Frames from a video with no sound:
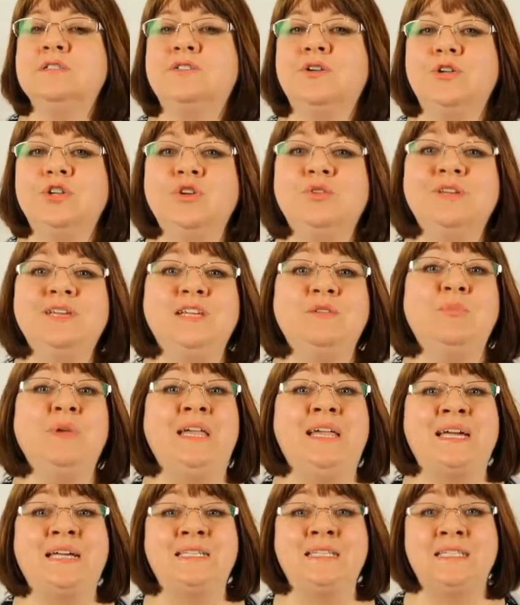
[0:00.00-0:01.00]
So you need to
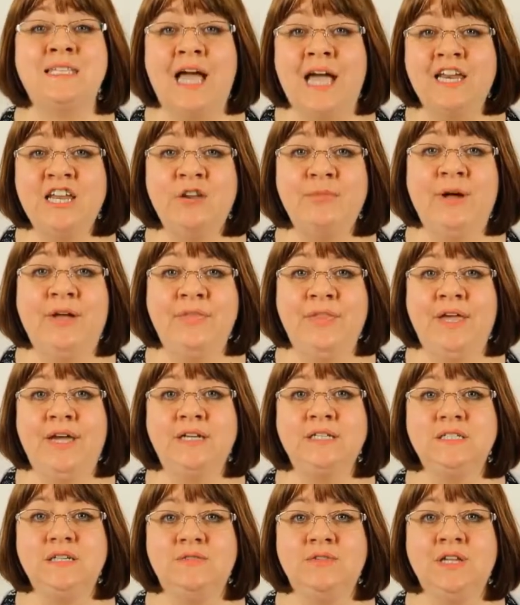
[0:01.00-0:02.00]
be excited about the
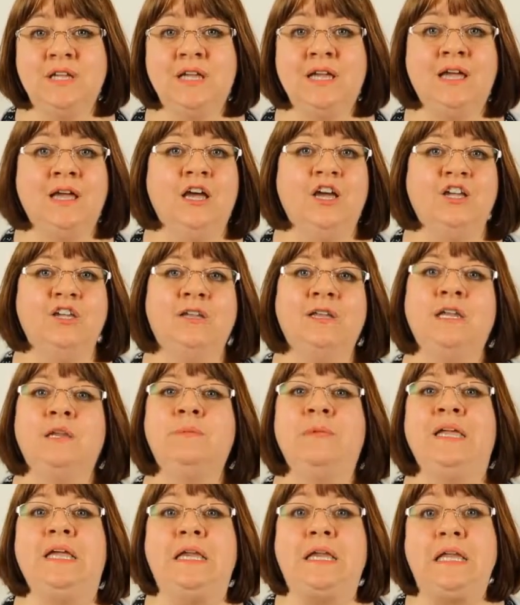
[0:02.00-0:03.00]
activity, you need
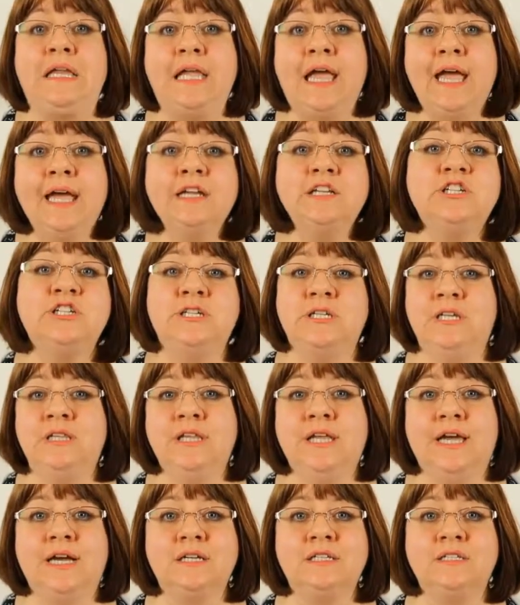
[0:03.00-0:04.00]
to be engaged
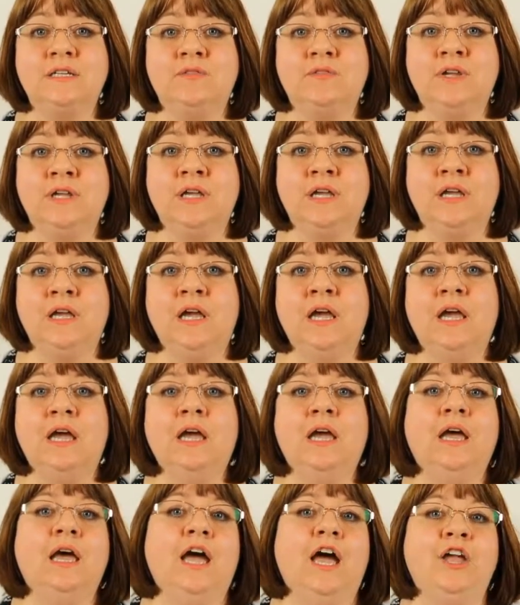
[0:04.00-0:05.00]
in the activity,
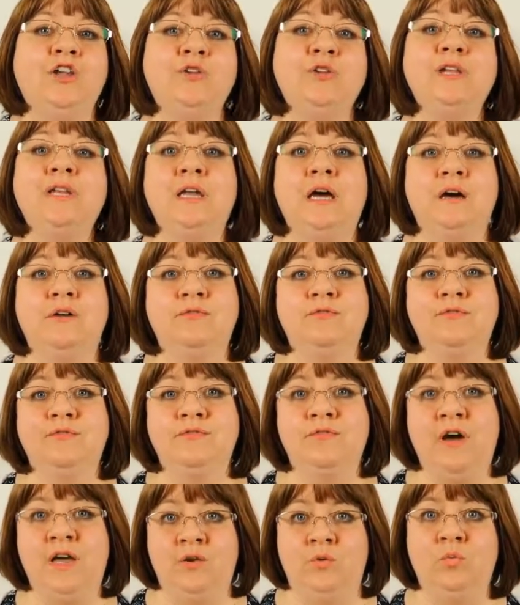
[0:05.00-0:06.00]
and you need to have
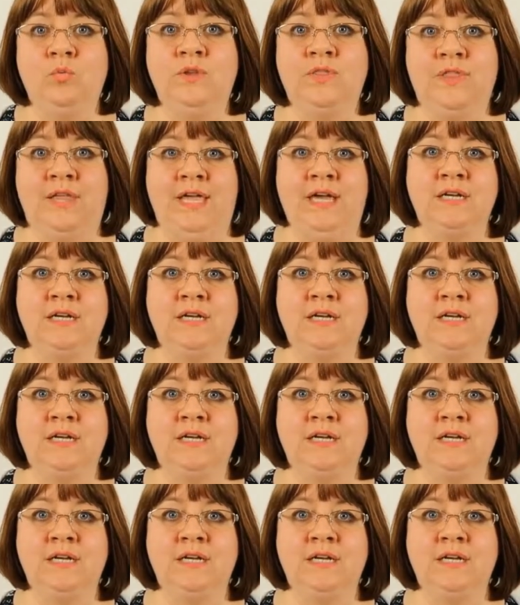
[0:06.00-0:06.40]
fun with